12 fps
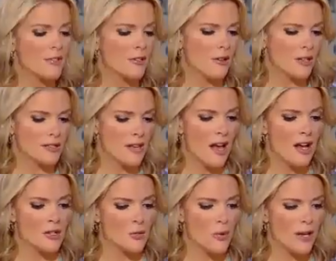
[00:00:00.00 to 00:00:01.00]

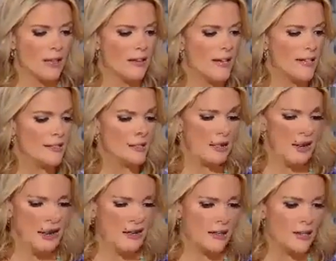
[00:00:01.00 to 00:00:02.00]
WikiLeaks, you know, Manning,
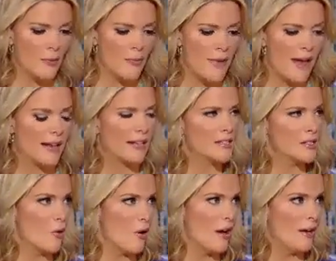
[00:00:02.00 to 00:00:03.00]
and so on,
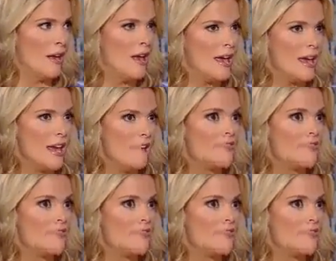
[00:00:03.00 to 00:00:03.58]
if it's not top